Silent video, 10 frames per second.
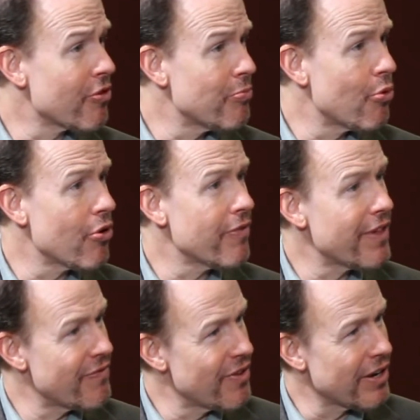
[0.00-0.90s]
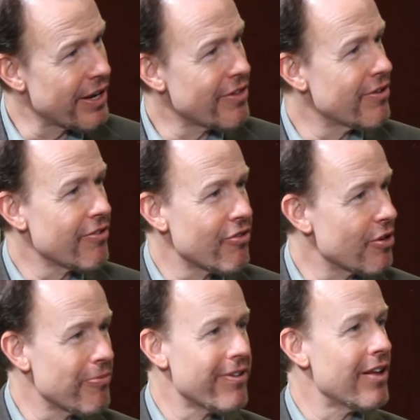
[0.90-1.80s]
and support if they feel like they're in a
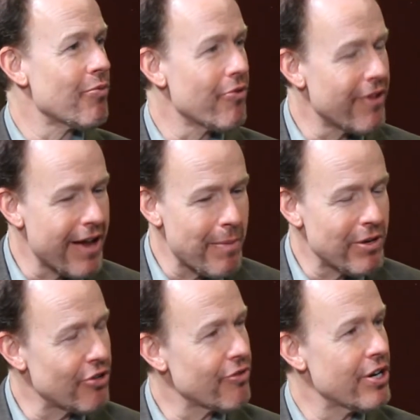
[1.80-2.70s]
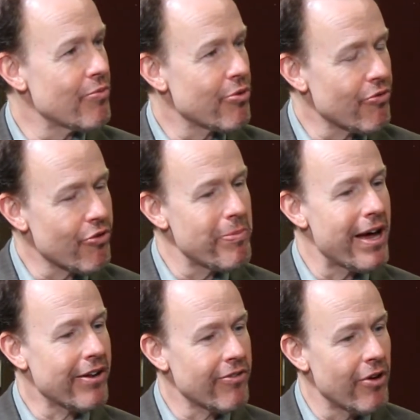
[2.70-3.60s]
circumstance where they're not being treated with
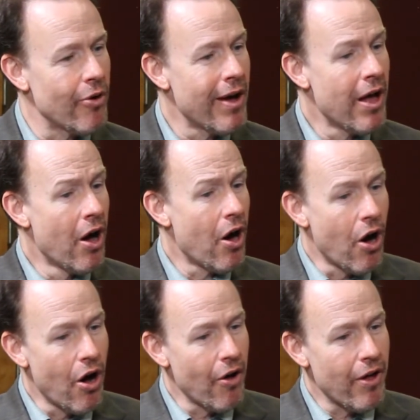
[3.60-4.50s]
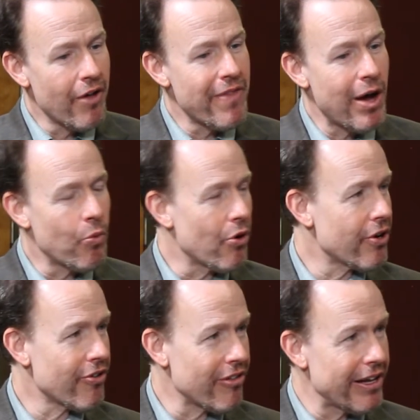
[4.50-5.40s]
respect. So all of that
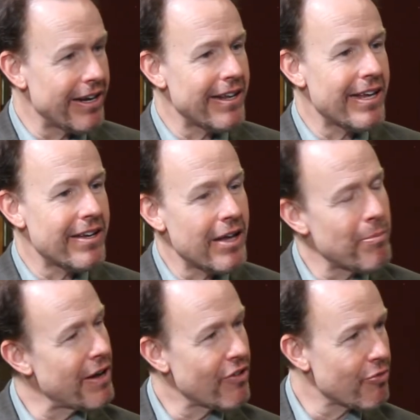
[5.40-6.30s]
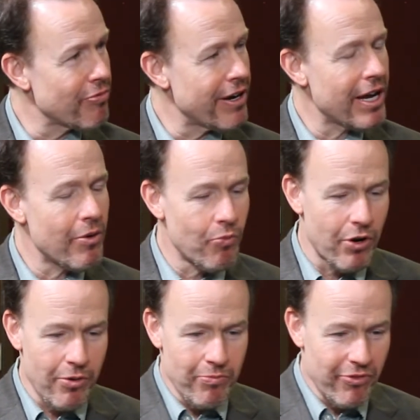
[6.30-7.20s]
work is slated to get done by the spring.
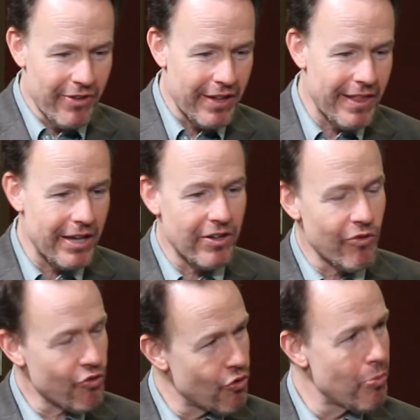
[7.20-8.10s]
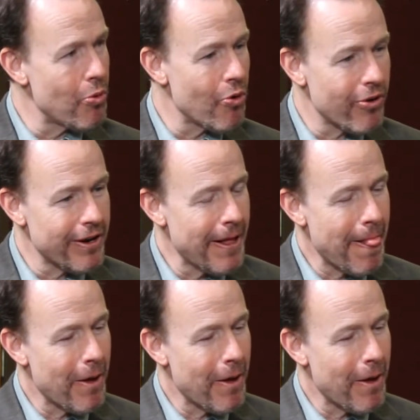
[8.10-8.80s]
We'll present that to the school board.